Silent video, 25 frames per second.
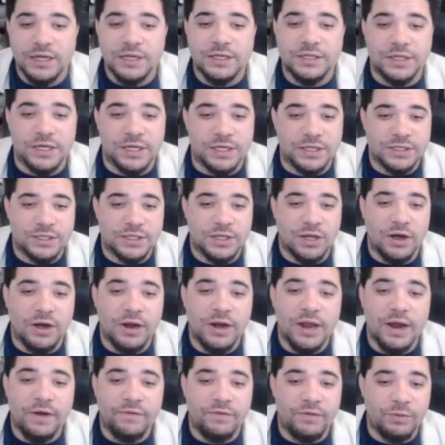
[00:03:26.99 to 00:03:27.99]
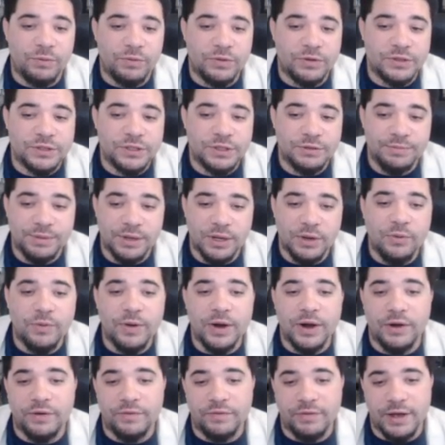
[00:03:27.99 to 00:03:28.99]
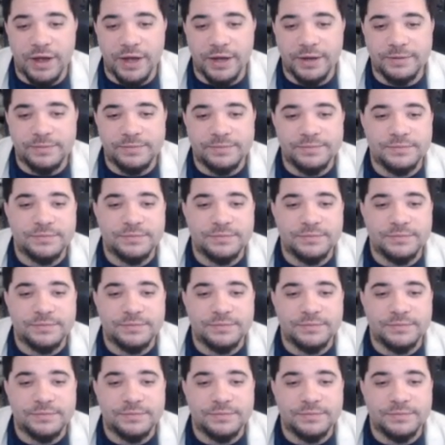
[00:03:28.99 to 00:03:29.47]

Just thought everyone should be aware of that.